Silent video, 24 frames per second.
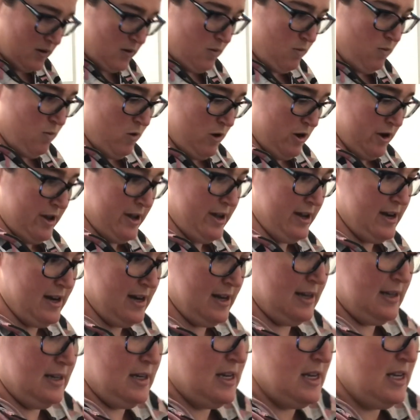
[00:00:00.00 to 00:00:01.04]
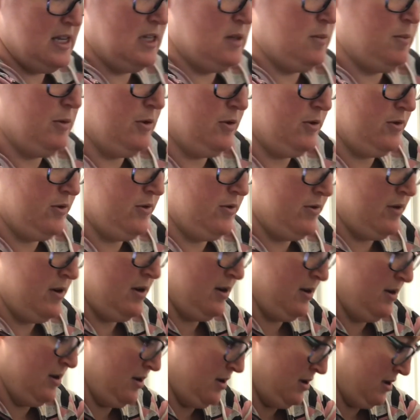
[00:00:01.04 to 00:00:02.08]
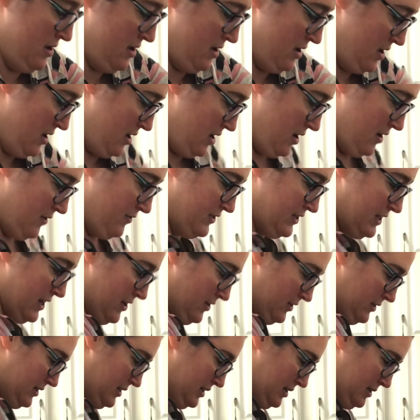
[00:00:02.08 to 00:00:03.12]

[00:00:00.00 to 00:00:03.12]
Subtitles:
1 teaspoon of salt.